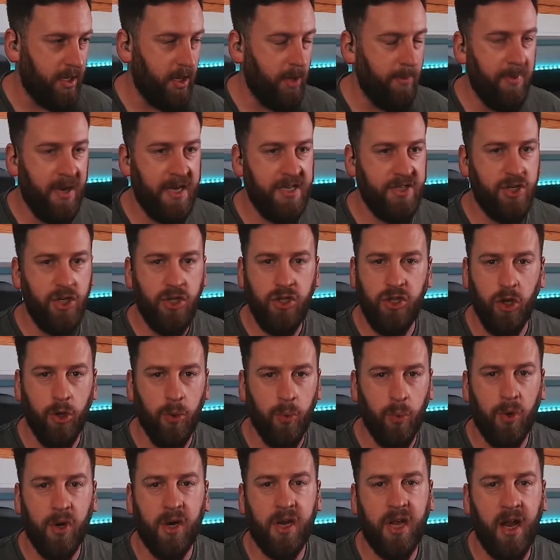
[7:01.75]
imagine you're
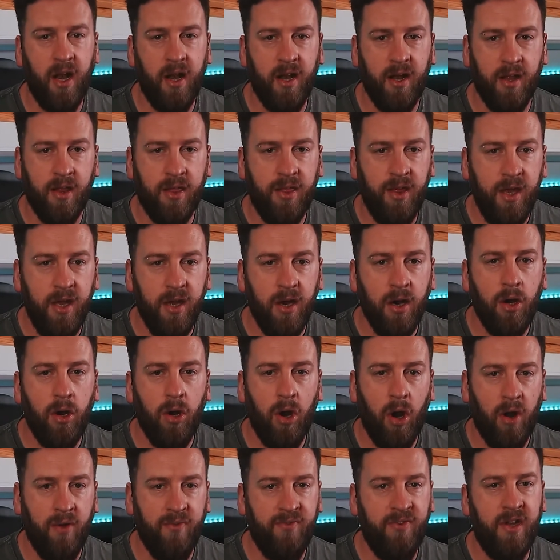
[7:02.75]
working in a theater
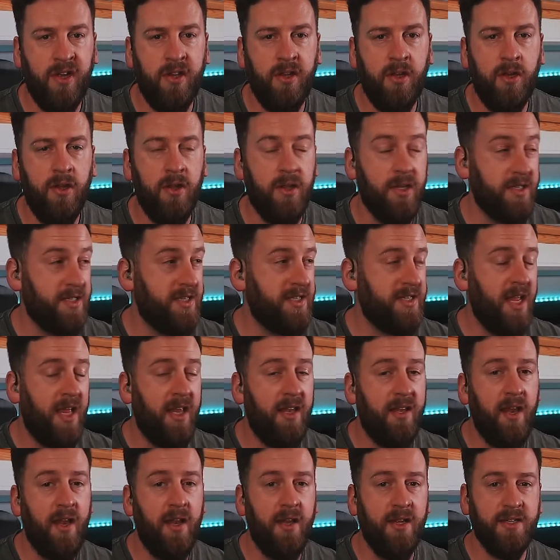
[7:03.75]
or a venue that's
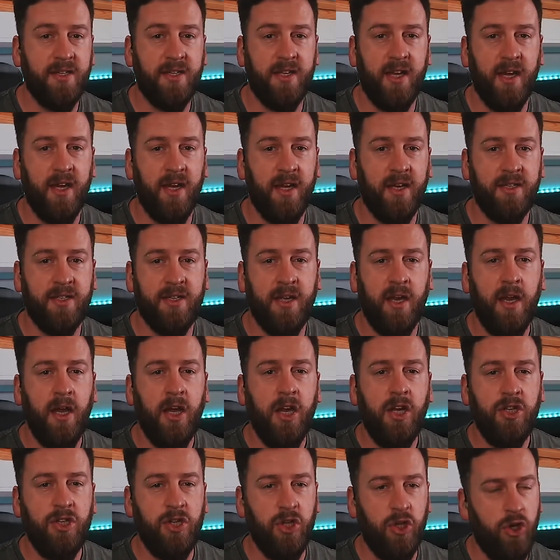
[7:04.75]
sending its gigs
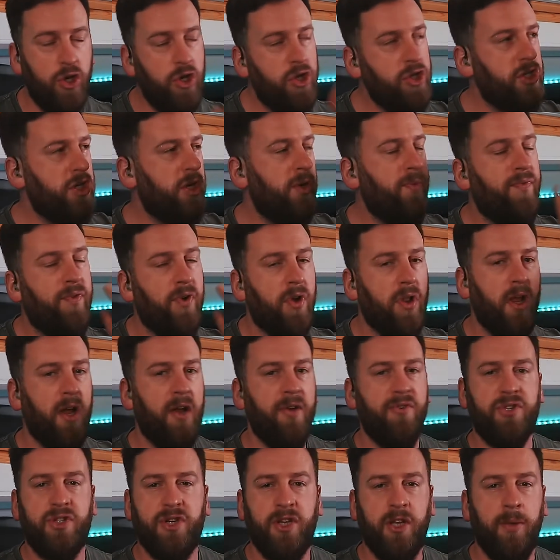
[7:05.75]
to YouTube for
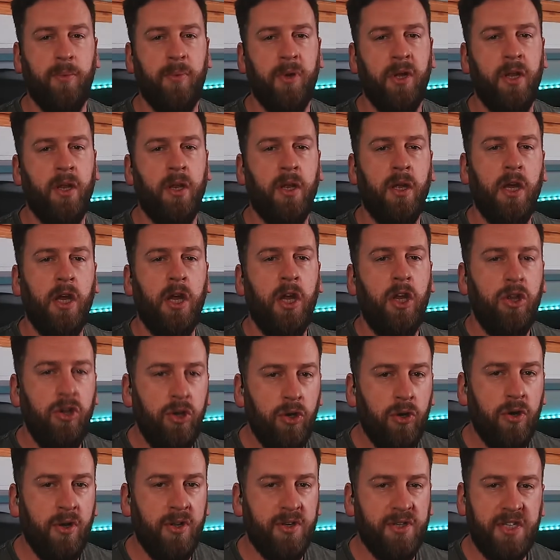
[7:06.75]
live streaming.
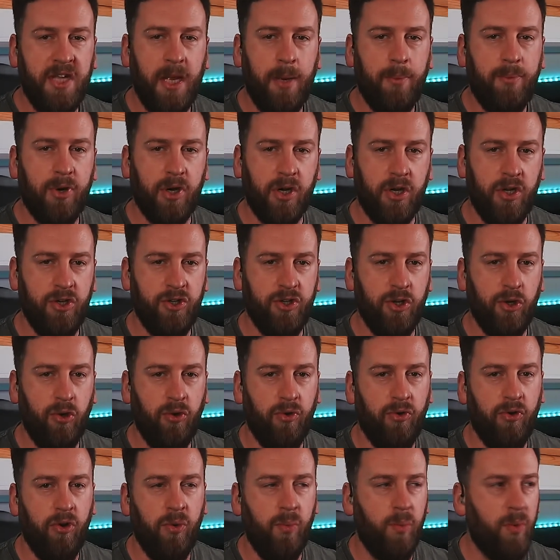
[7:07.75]
You're in a separate control
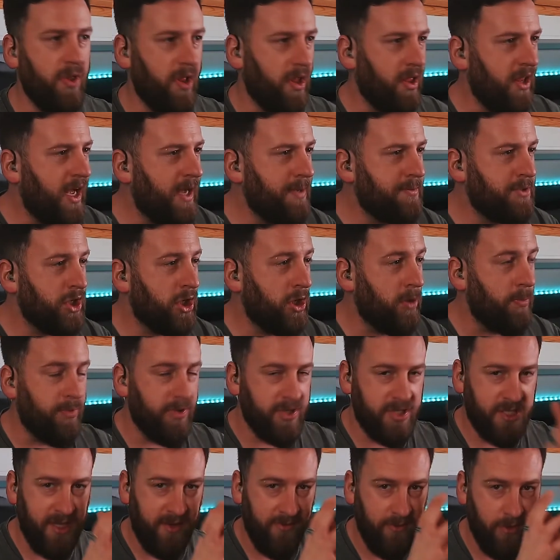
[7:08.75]
room with a laptop
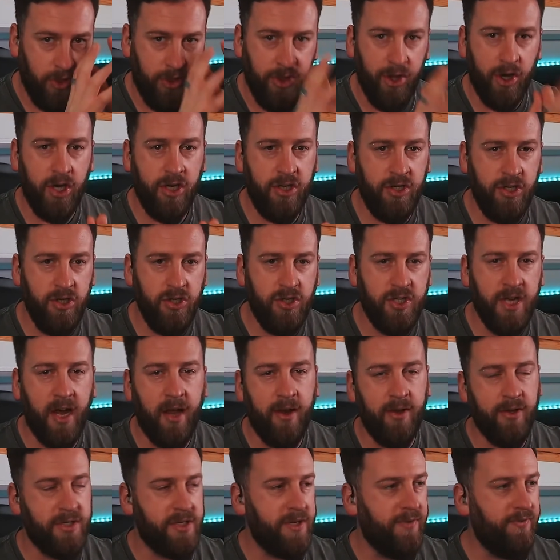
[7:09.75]
receiving 32
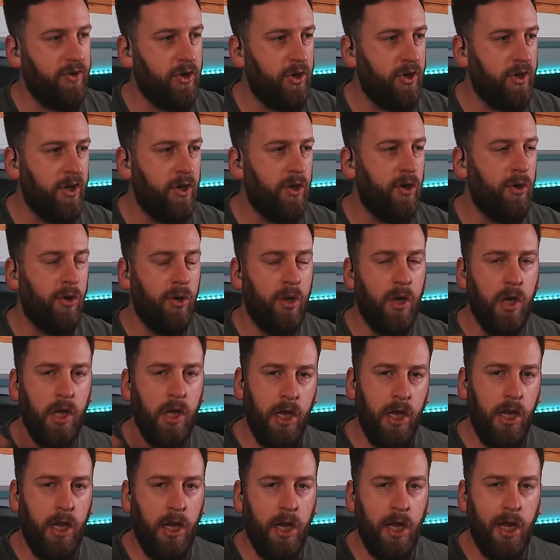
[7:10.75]
channels of audio.
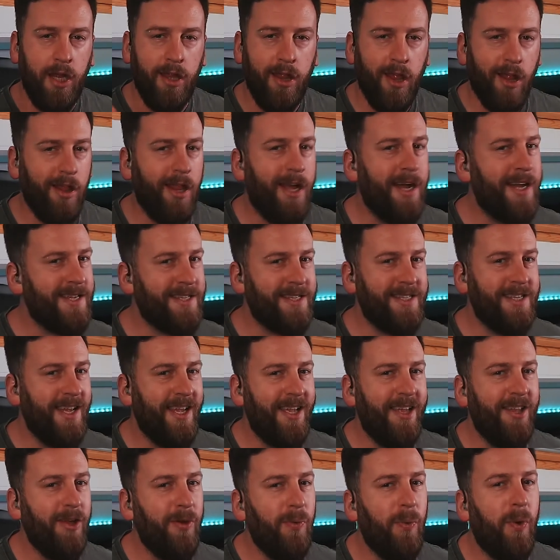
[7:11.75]
And the last
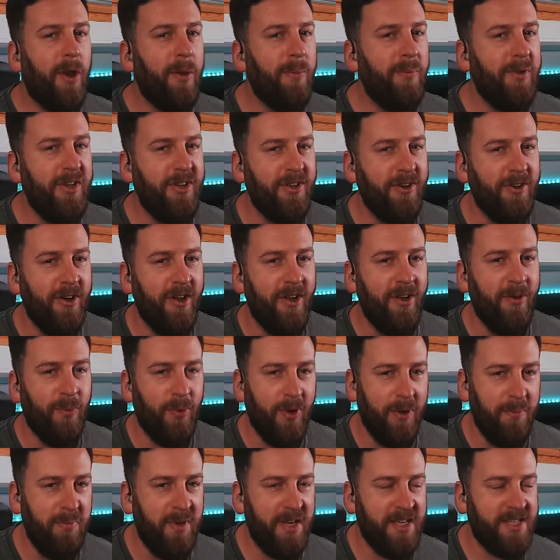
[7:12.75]
thing you want to be doing
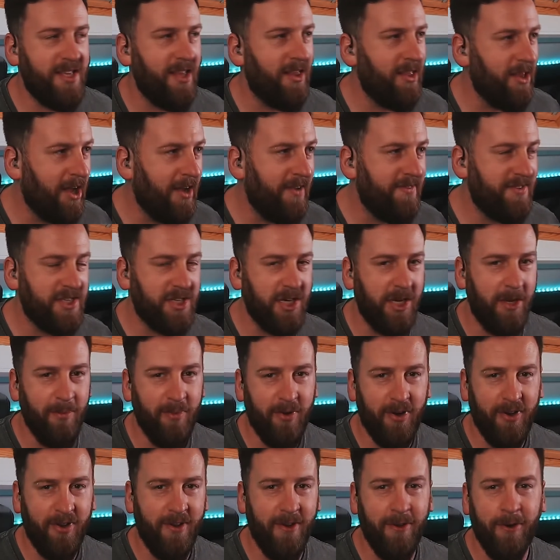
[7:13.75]
when mixing live stream
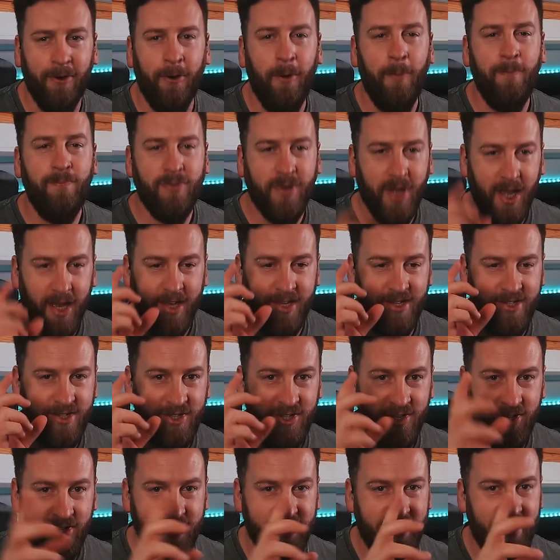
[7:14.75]
audio
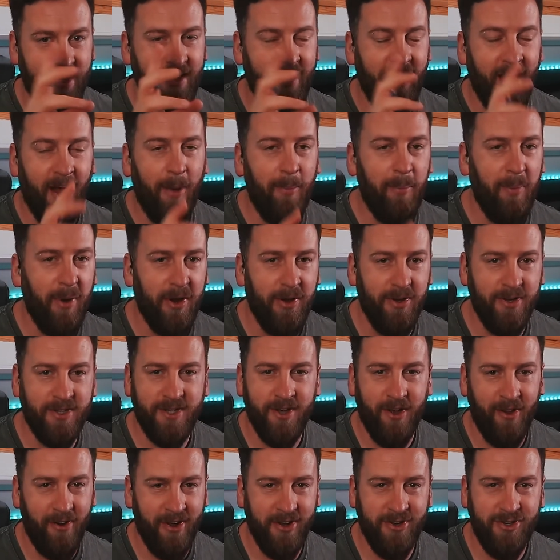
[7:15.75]
is using a mouse
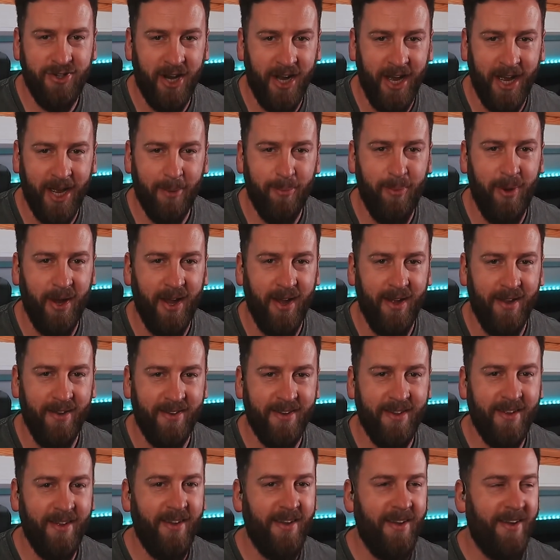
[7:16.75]
or a trackpad.
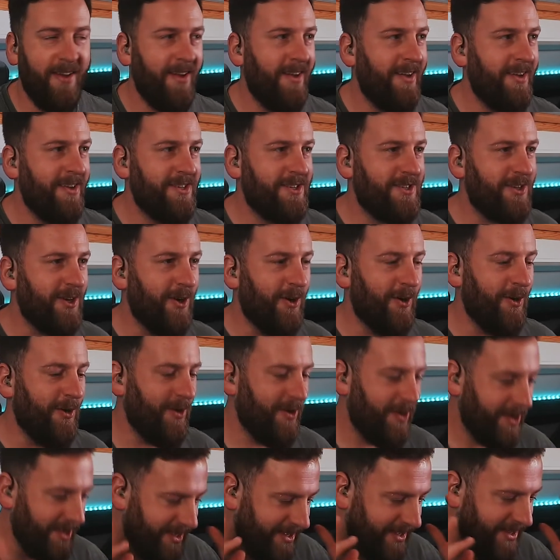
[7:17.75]
So
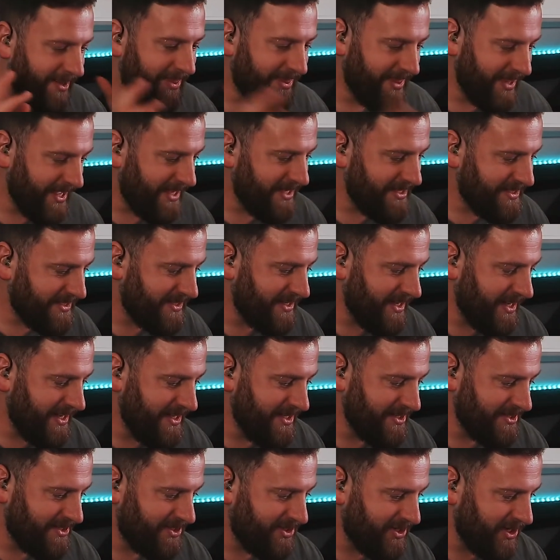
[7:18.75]
this
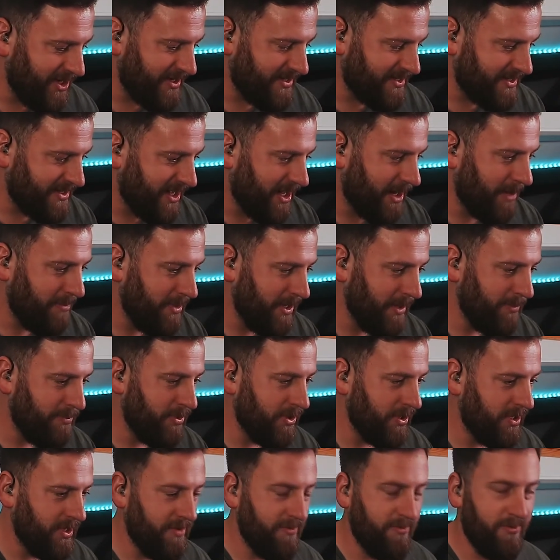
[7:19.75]
is just going to be
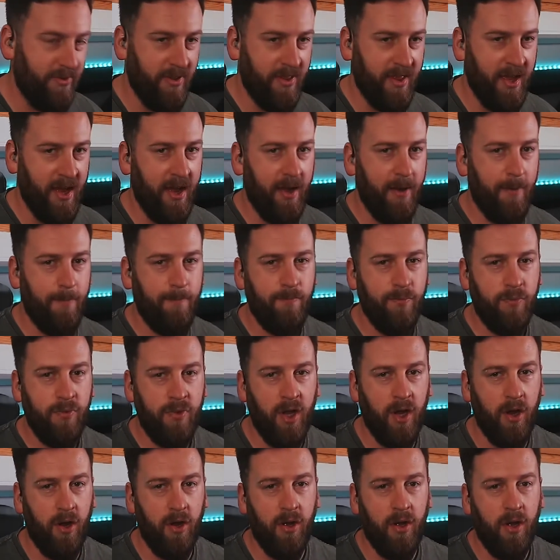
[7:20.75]
brilliant for that.
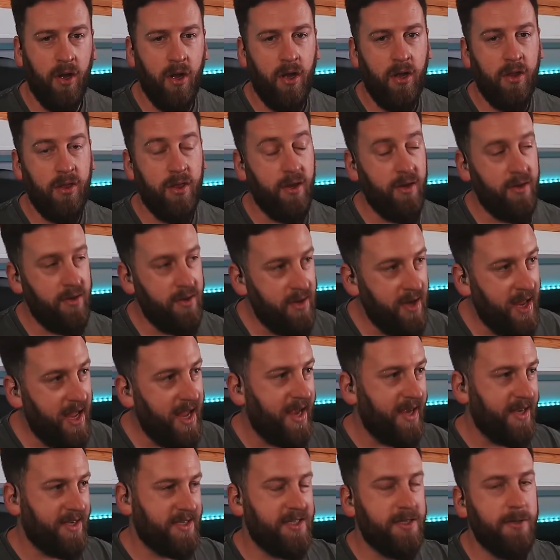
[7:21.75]
Now, the
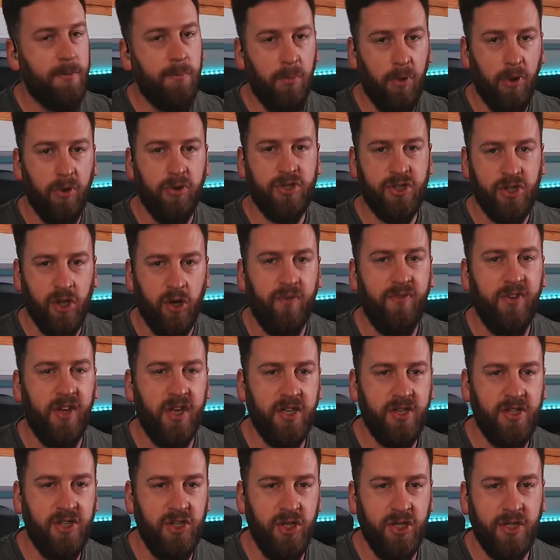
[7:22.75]
next most
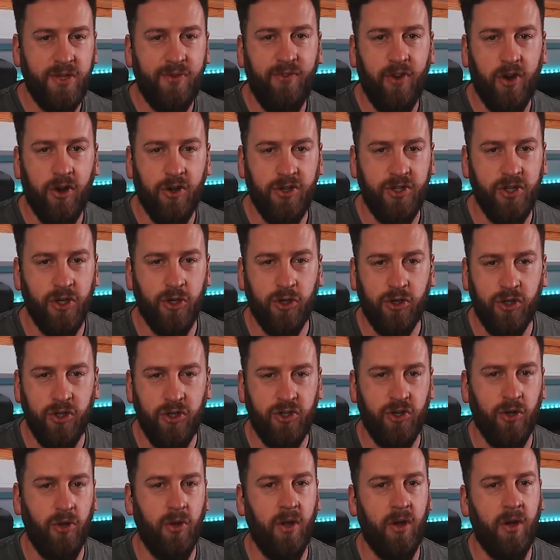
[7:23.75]
obvious use for a DAW
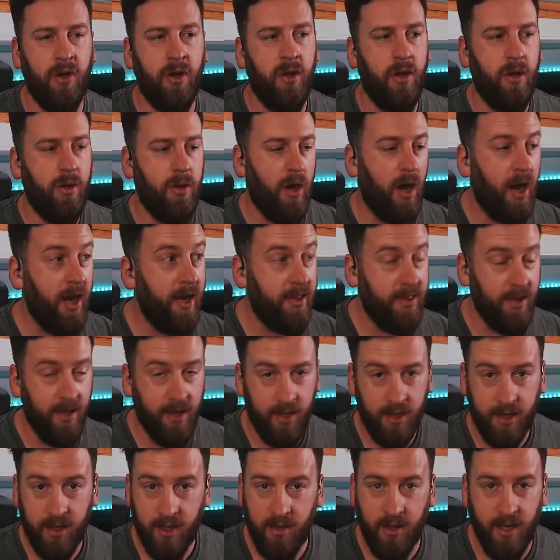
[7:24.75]
controller, I
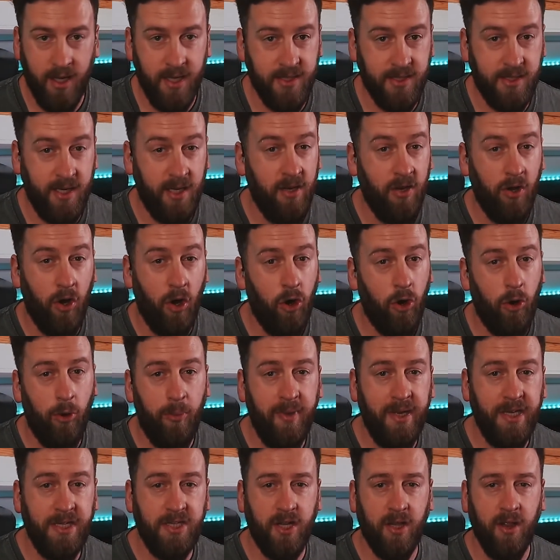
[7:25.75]
think, is in
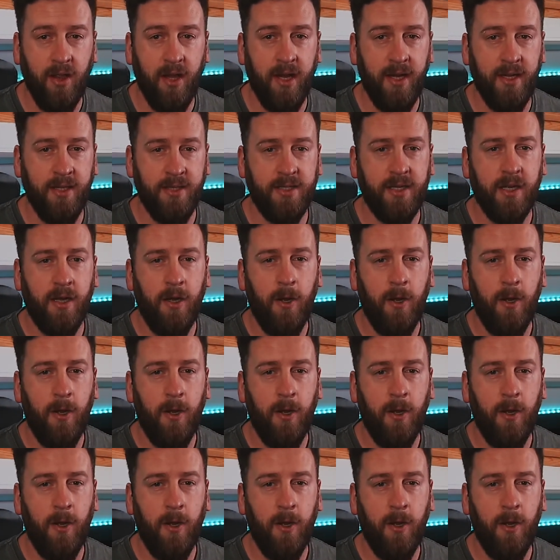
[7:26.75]
automation land.